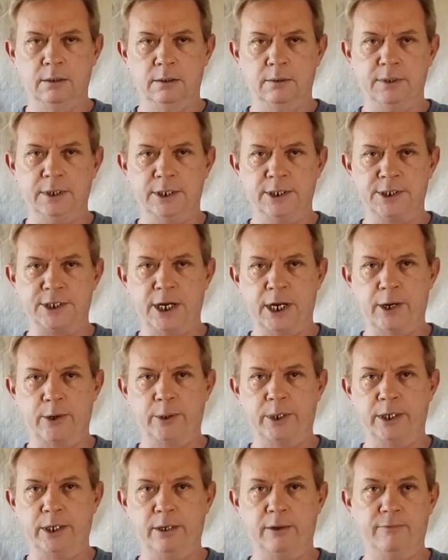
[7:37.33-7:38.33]
the
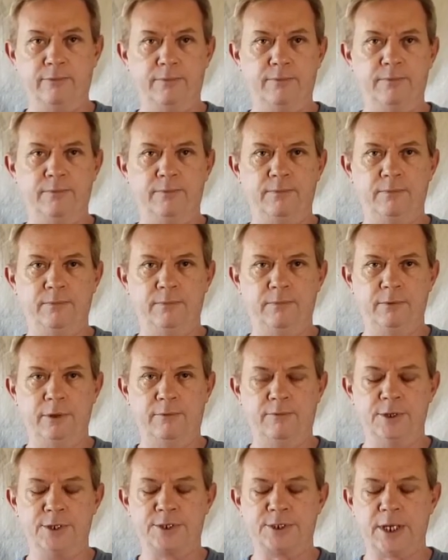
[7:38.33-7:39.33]
integrity
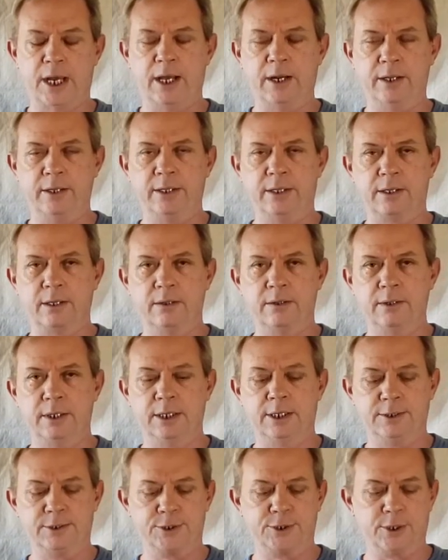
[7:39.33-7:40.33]
of the side of the
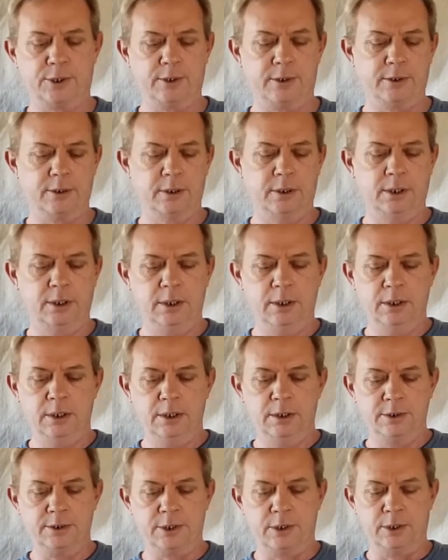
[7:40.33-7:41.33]
insert.
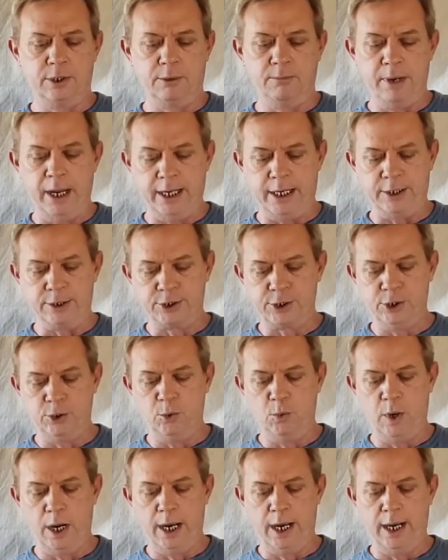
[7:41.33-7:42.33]
So you make it too
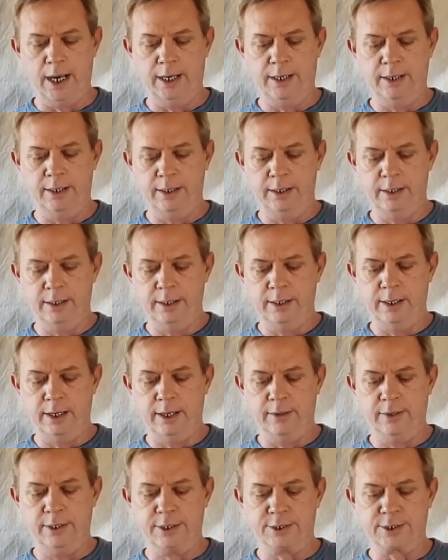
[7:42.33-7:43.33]
wide,
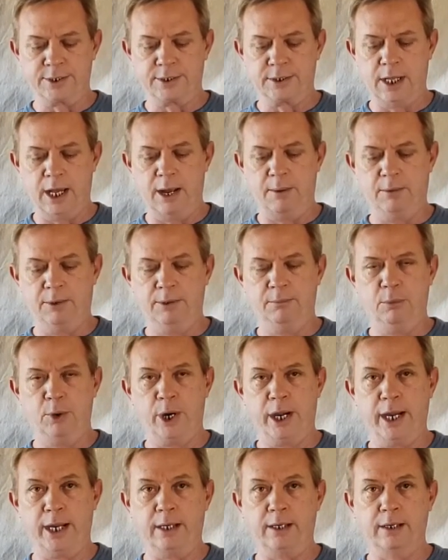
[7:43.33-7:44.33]
and this is liable to break.